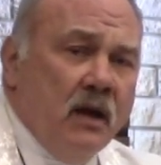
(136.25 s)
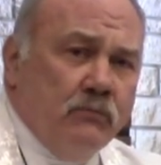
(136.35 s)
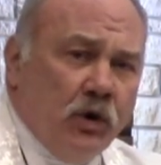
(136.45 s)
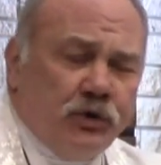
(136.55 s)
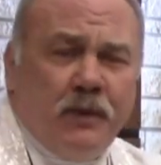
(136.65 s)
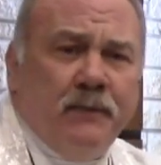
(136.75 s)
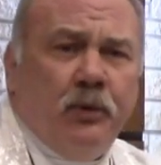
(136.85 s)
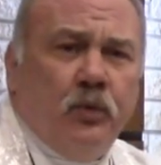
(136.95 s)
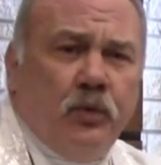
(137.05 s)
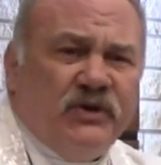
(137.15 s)
Most
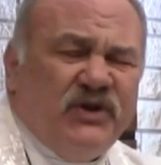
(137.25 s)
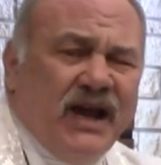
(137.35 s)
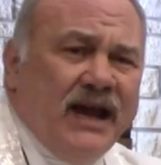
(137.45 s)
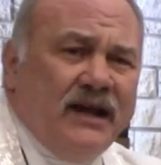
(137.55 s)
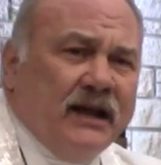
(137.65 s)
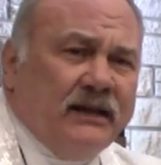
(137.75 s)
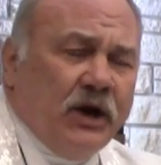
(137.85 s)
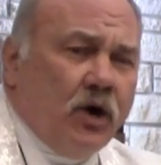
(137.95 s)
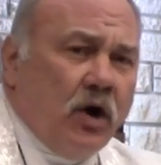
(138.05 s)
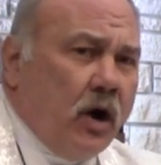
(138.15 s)
people would say that
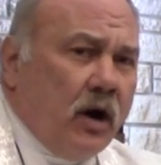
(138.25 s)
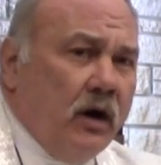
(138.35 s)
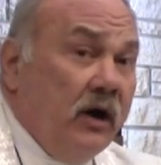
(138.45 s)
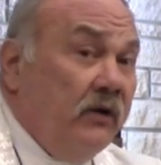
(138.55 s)
there are